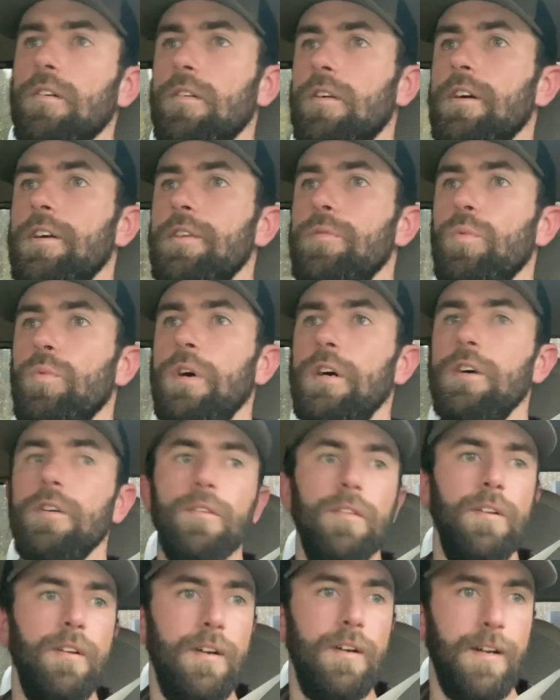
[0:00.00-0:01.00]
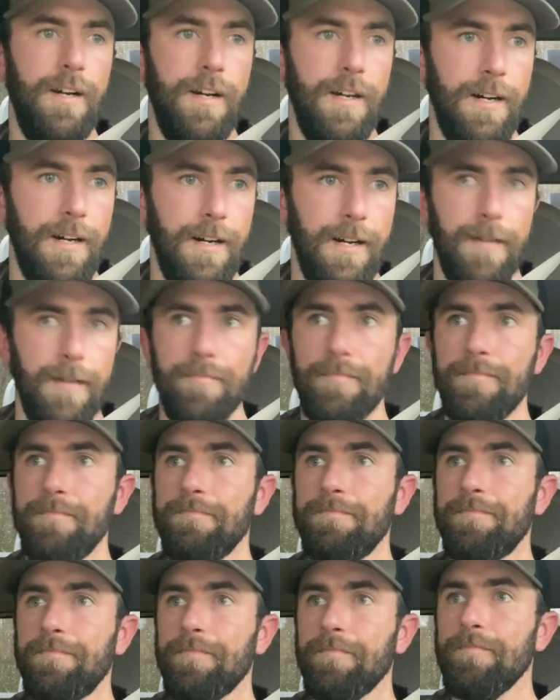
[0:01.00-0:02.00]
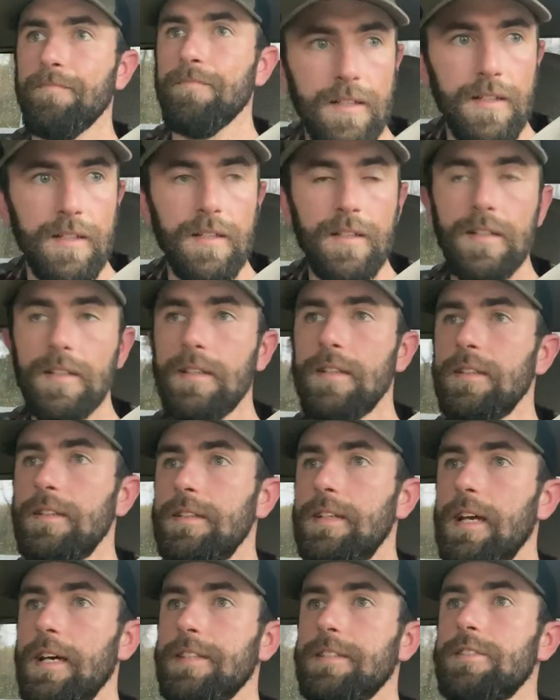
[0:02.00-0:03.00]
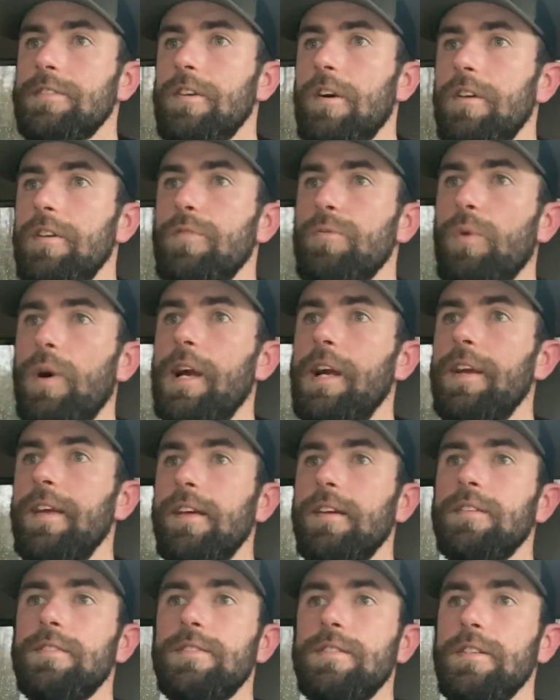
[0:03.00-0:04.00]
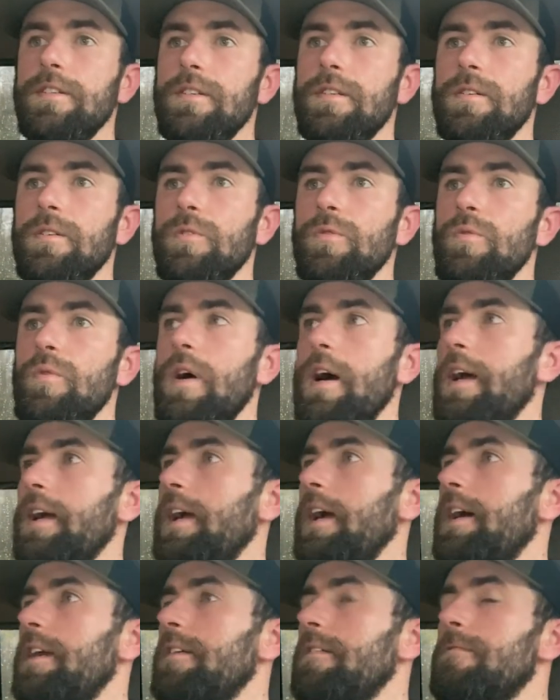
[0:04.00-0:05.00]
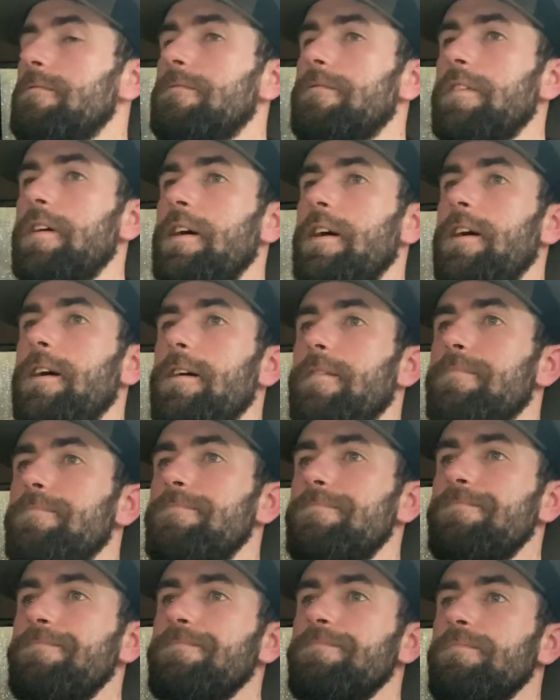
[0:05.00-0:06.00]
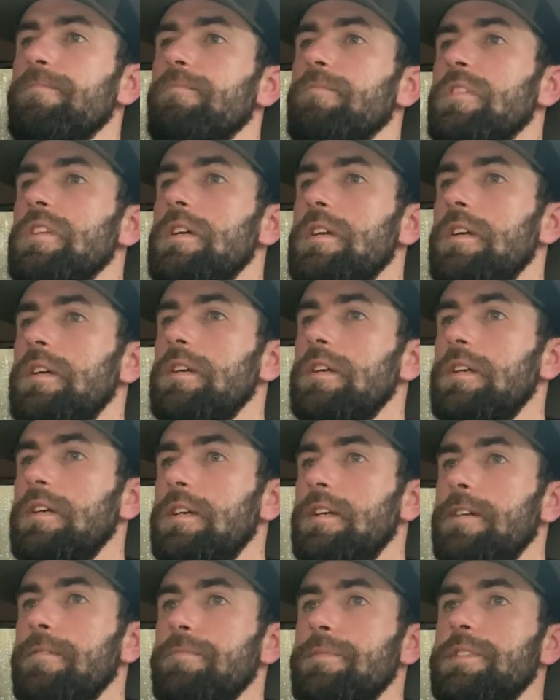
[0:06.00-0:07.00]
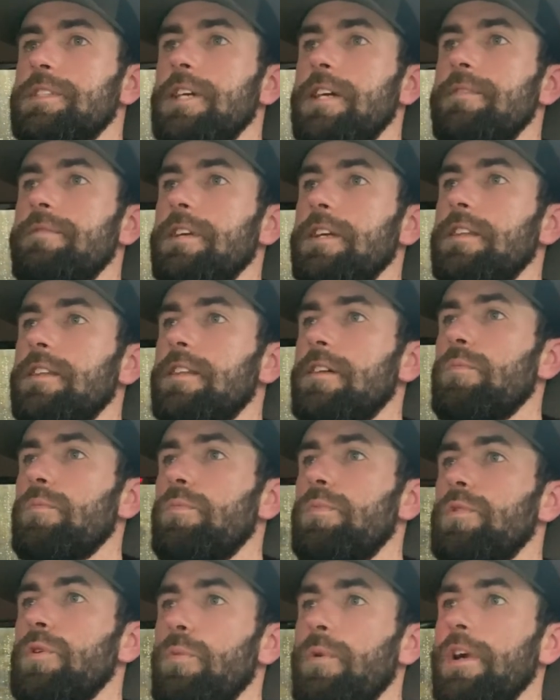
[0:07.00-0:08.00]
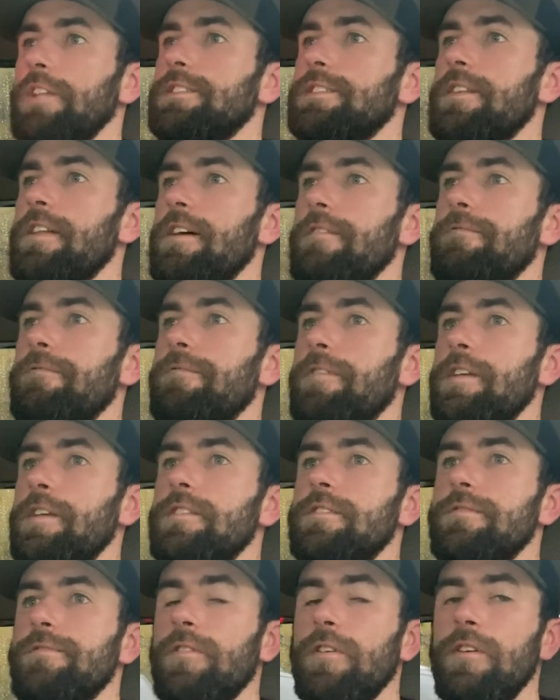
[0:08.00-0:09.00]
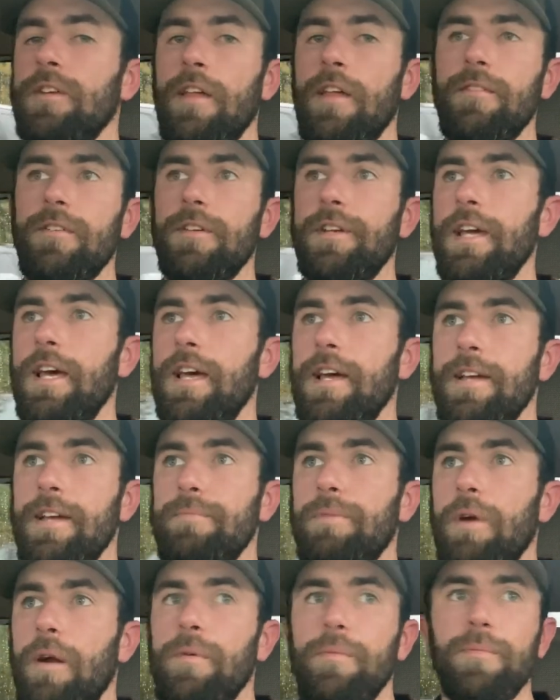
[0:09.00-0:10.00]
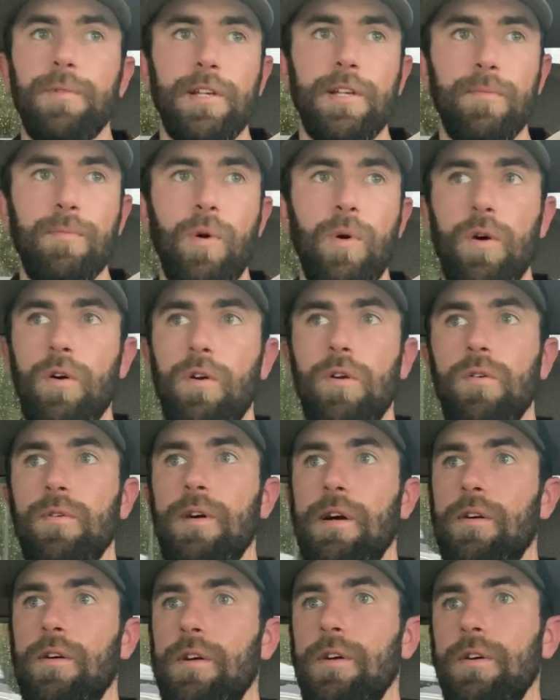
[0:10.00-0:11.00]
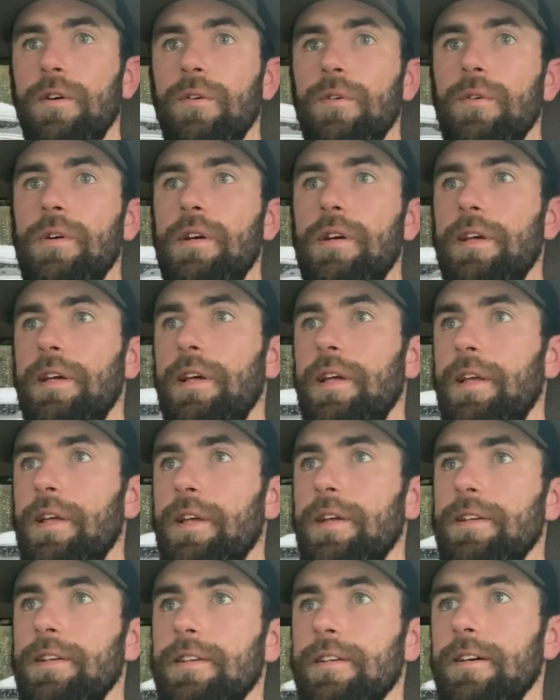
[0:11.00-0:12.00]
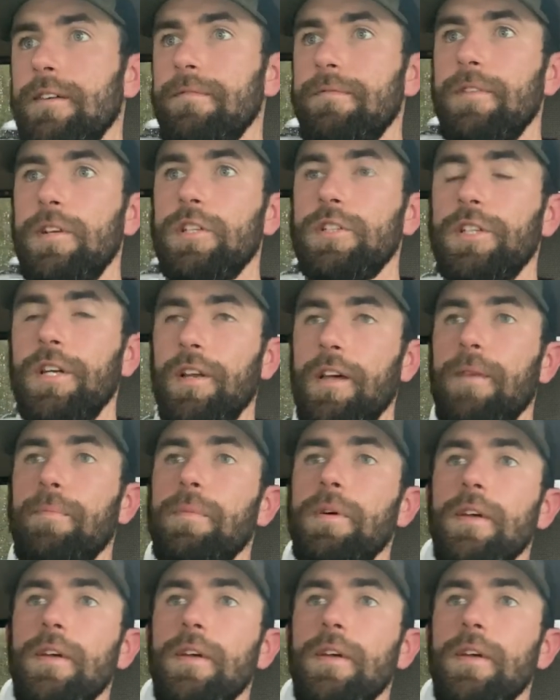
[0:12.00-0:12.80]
right, well, um, yeah, it started raining, so I kind of uh, am saving the, the rest of that fence for another day. Probably tomorrow I'll go and uh, finish it up.